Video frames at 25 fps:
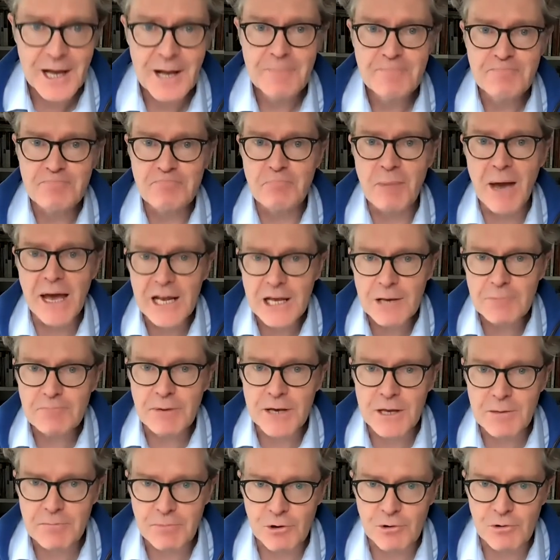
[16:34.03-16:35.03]
many
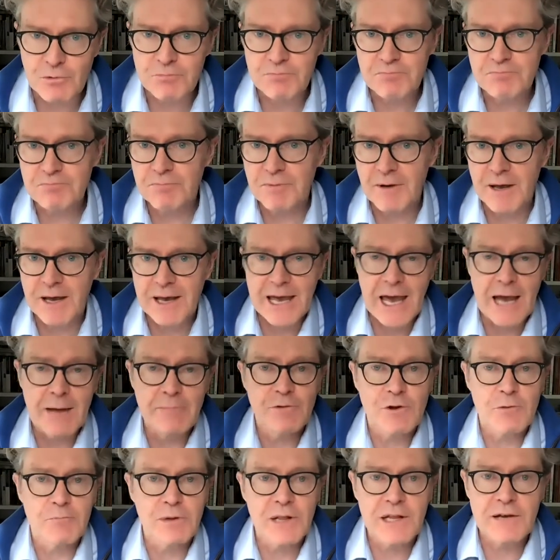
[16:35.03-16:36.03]
people came to
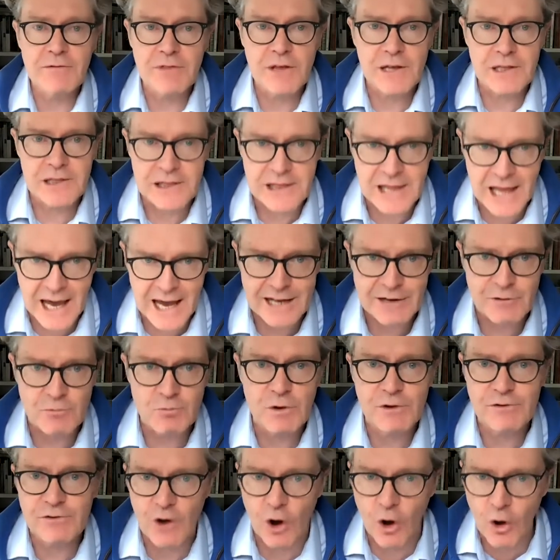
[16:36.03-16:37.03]
believe that Latin
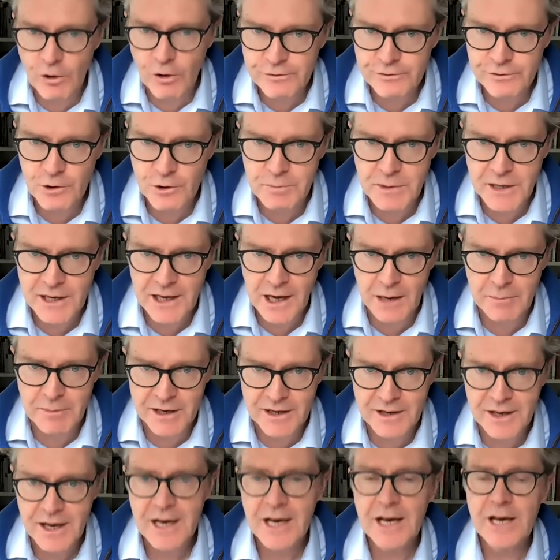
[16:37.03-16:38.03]
was also
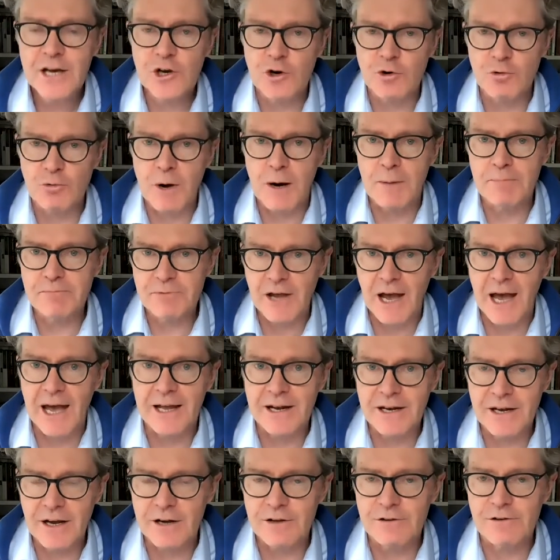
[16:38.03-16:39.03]
becoming corrupt and
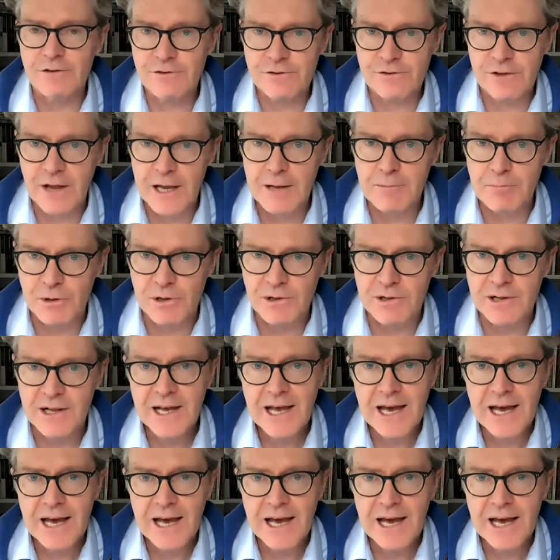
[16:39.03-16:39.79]
unstable.